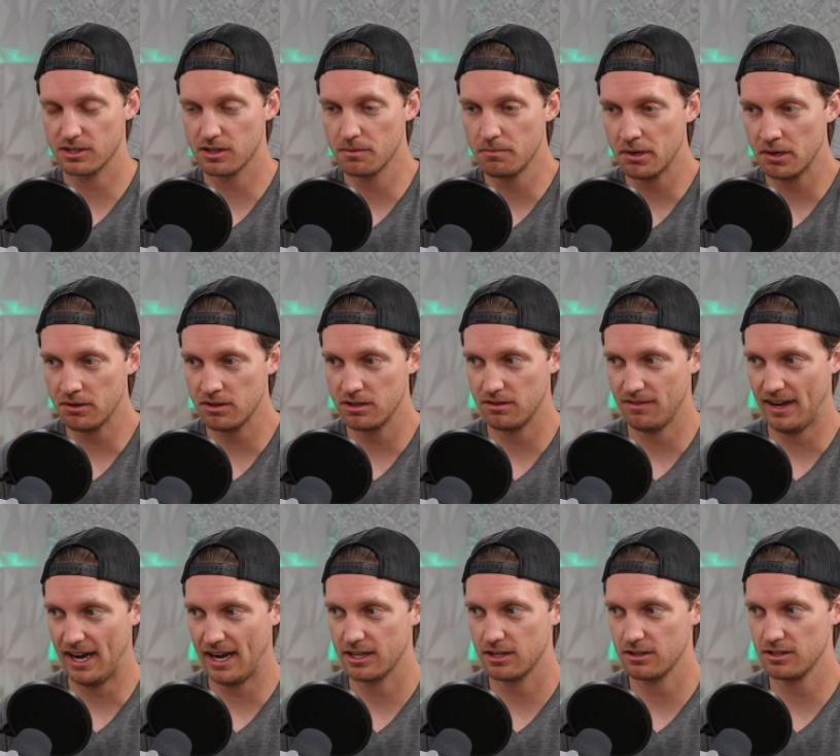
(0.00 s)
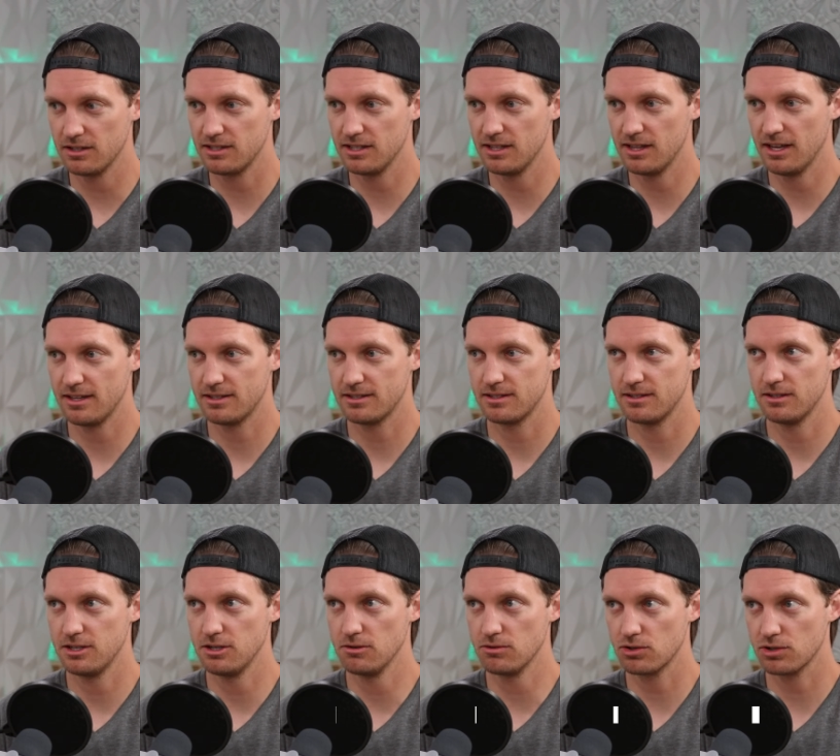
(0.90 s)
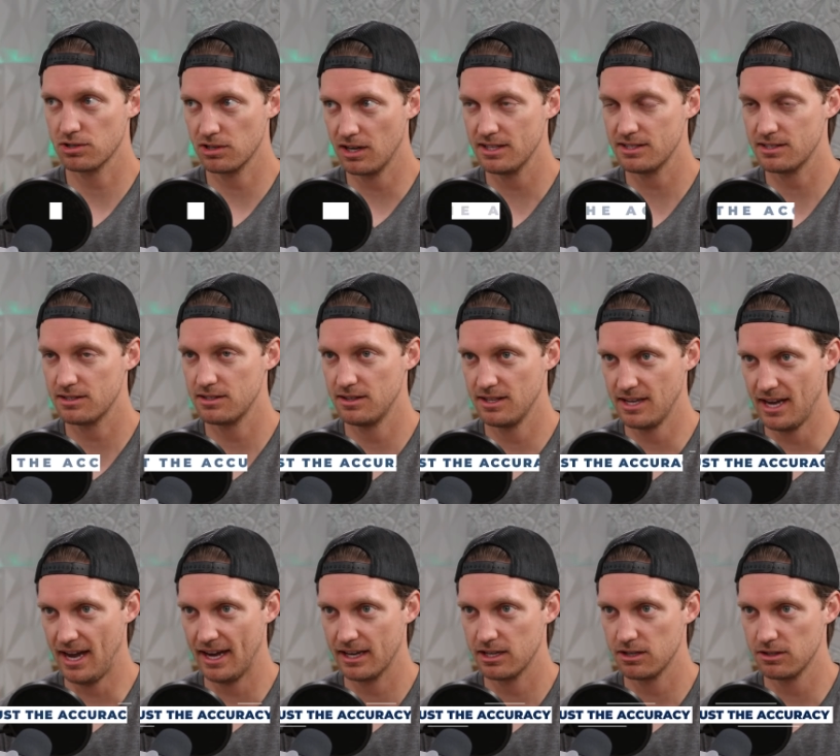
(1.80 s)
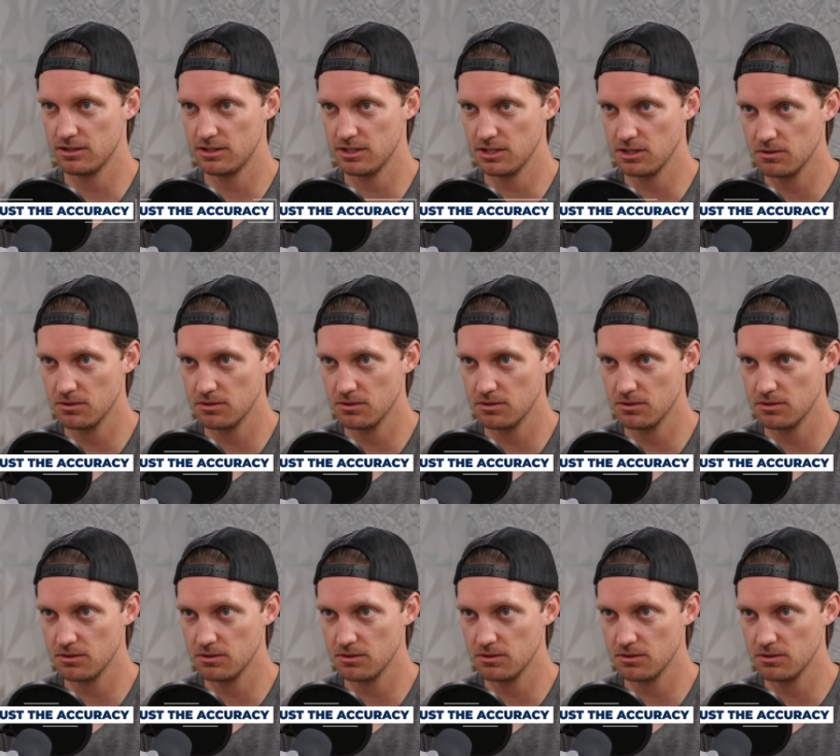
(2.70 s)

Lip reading: component of accuracy that's you trust the accuracy.